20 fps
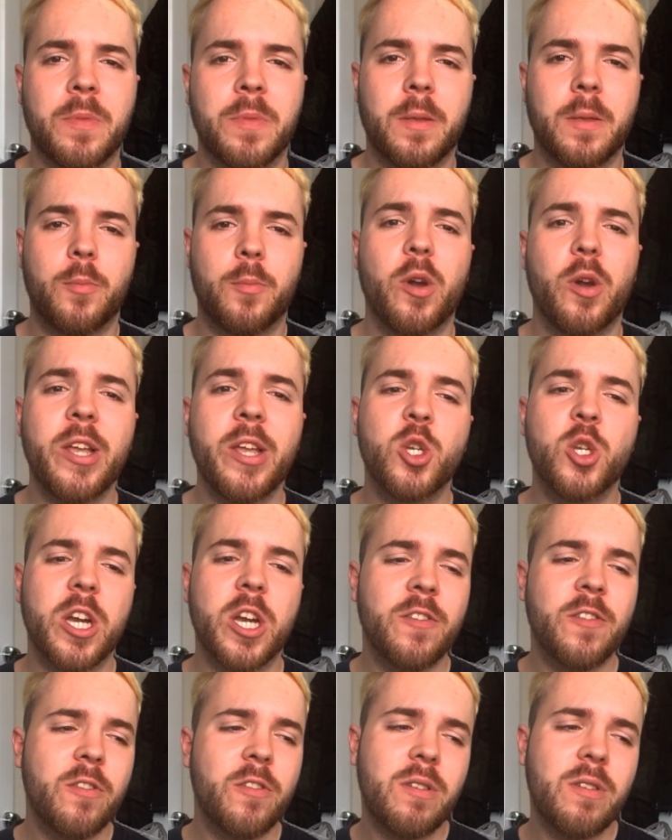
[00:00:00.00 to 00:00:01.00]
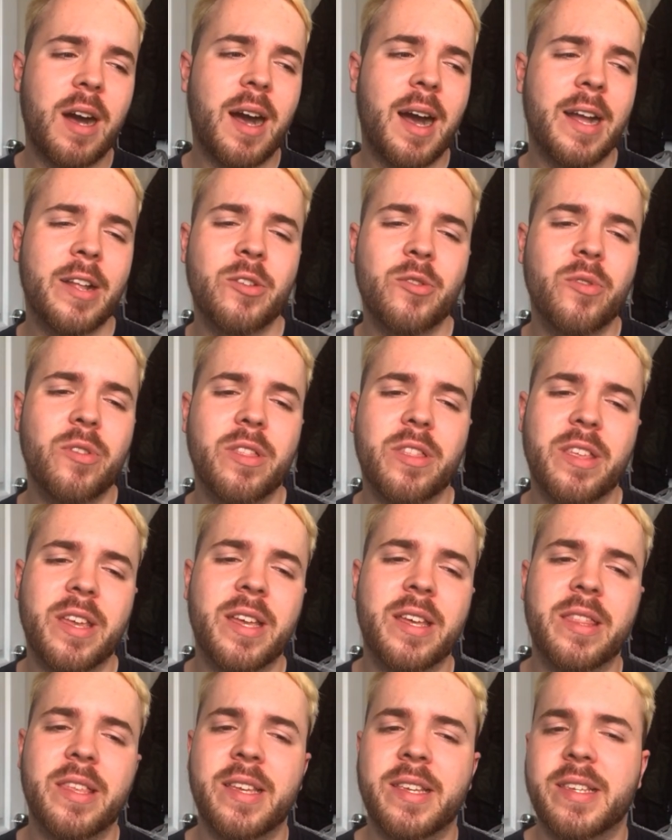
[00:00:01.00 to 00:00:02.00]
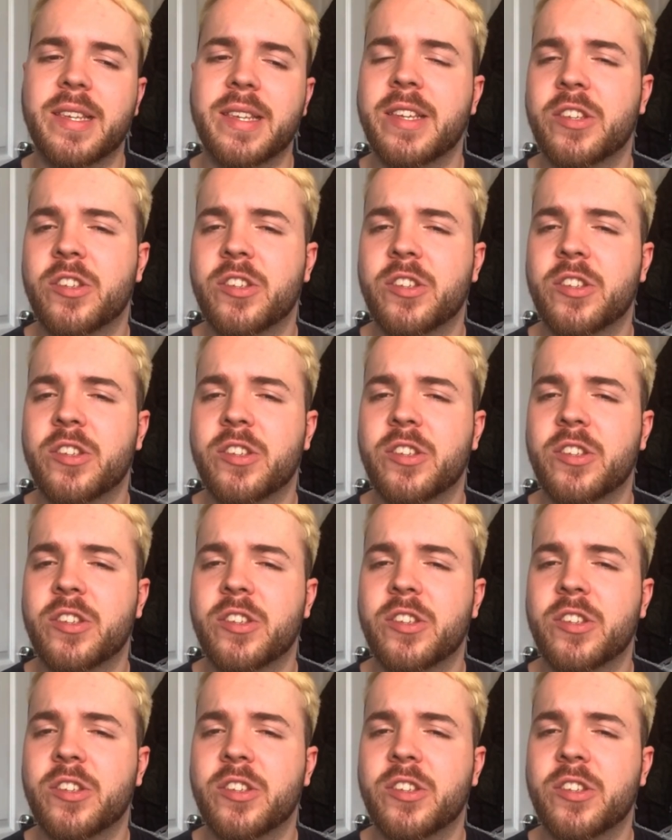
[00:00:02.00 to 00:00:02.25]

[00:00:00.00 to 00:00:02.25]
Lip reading: But in general, I don't think this is